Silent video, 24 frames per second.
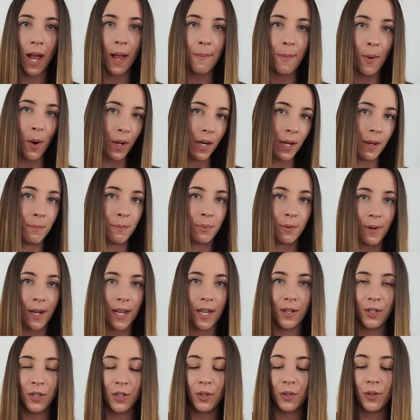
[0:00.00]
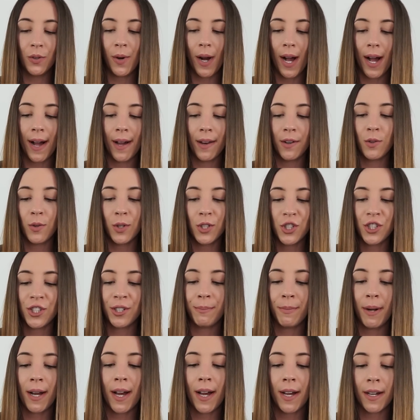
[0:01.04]
I bought it brand new at
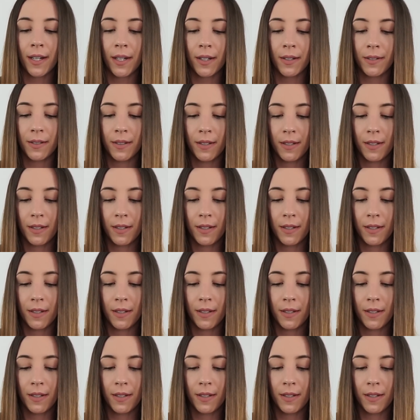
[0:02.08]
Nordstrom Rack.